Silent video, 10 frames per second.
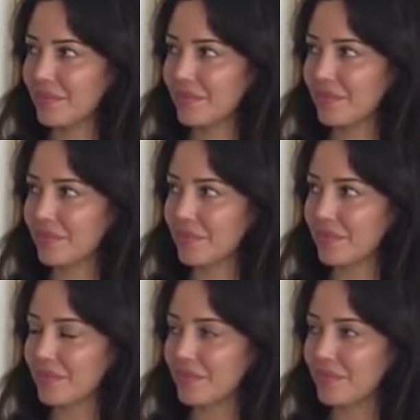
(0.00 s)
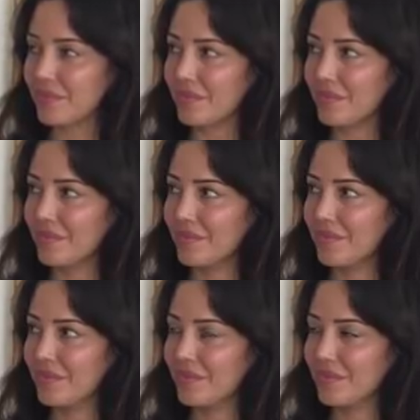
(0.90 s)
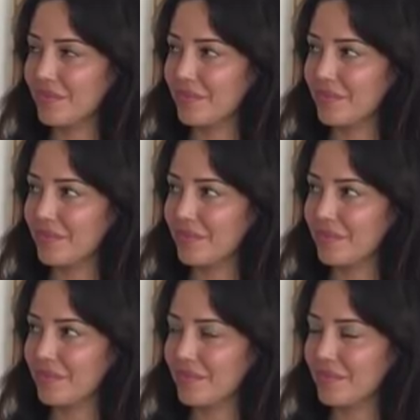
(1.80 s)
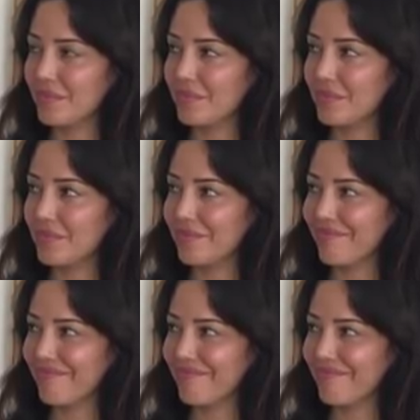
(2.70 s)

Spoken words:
The person shown says nothing.